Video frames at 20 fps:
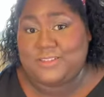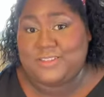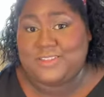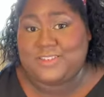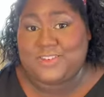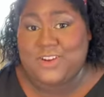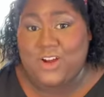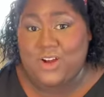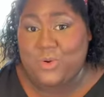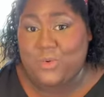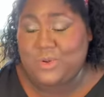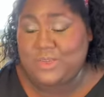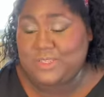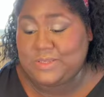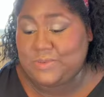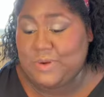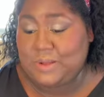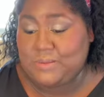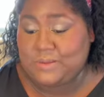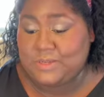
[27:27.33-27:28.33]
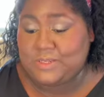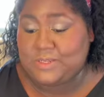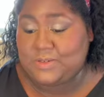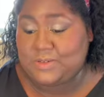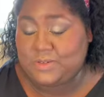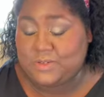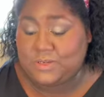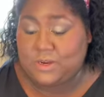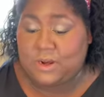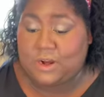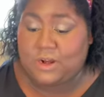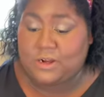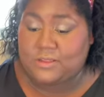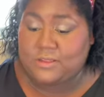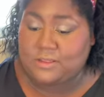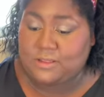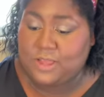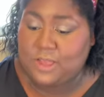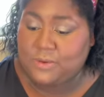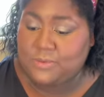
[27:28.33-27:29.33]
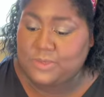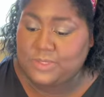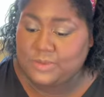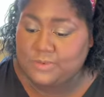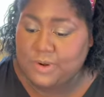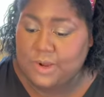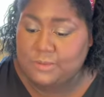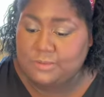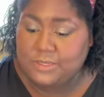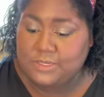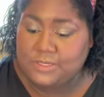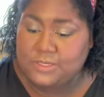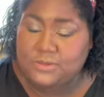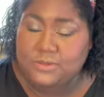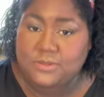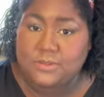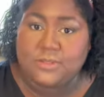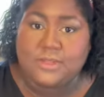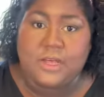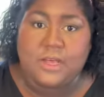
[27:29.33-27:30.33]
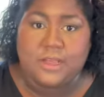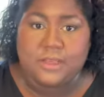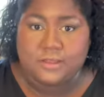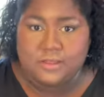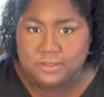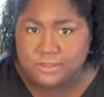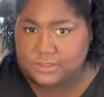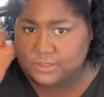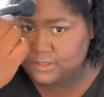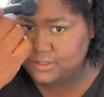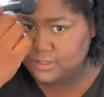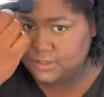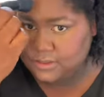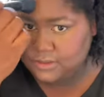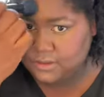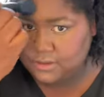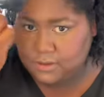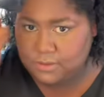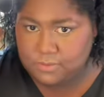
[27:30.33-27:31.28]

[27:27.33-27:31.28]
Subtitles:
dark one's probably too dark. The light one's probably too light. Let's see.